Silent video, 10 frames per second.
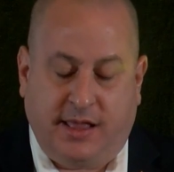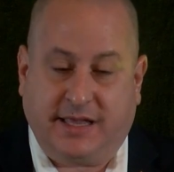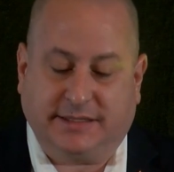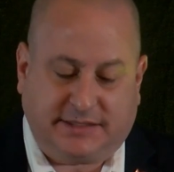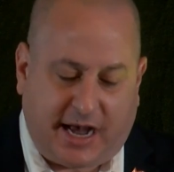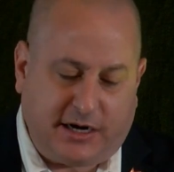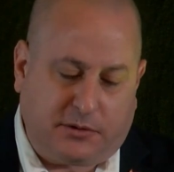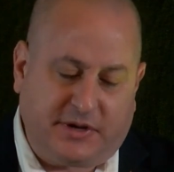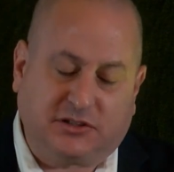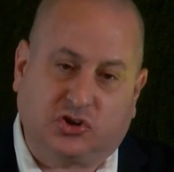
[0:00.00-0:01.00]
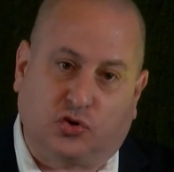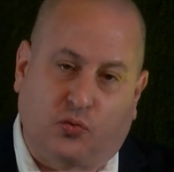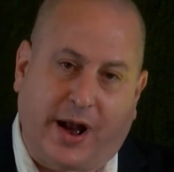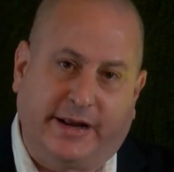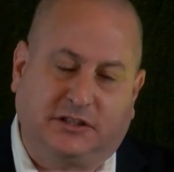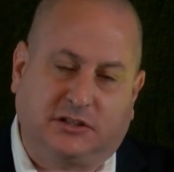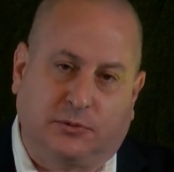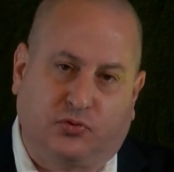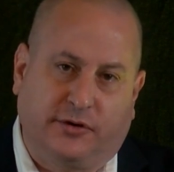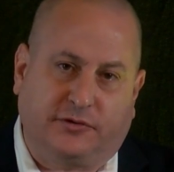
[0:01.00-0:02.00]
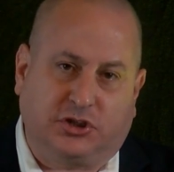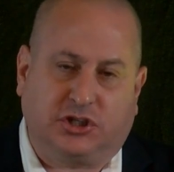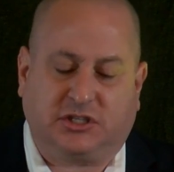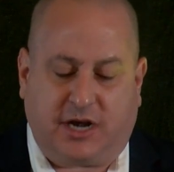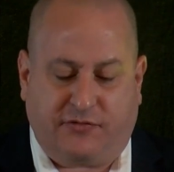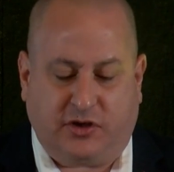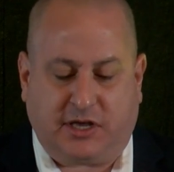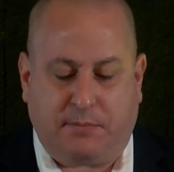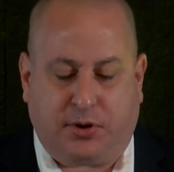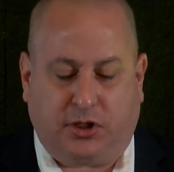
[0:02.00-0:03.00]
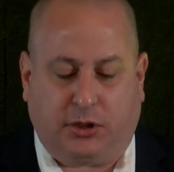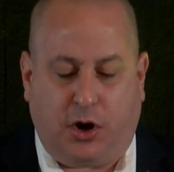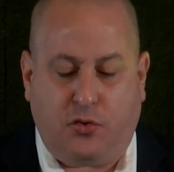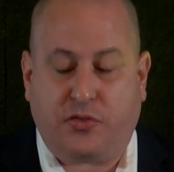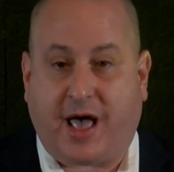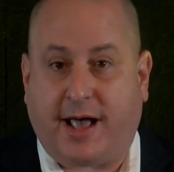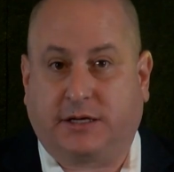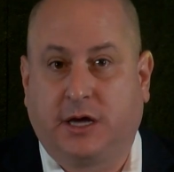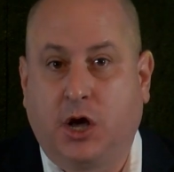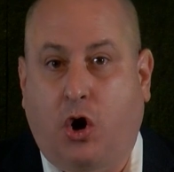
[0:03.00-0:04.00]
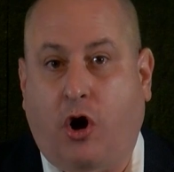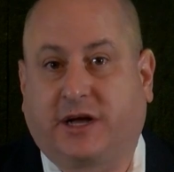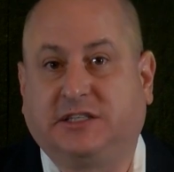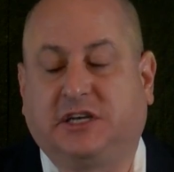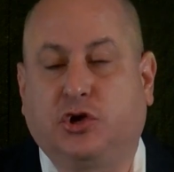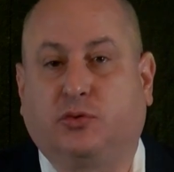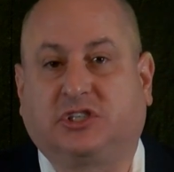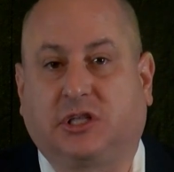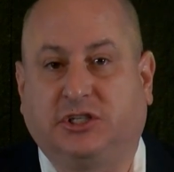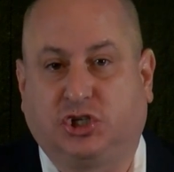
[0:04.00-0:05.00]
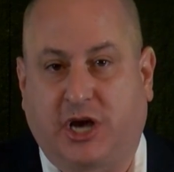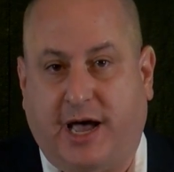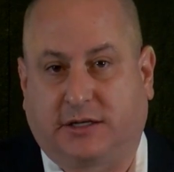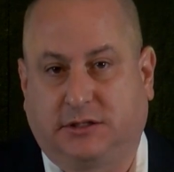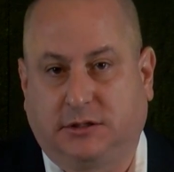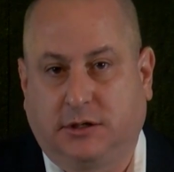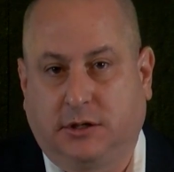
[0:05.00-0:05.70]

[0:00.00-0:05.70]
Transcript: The entitlements, the rights, the privileges, and everything below that are continuously checked,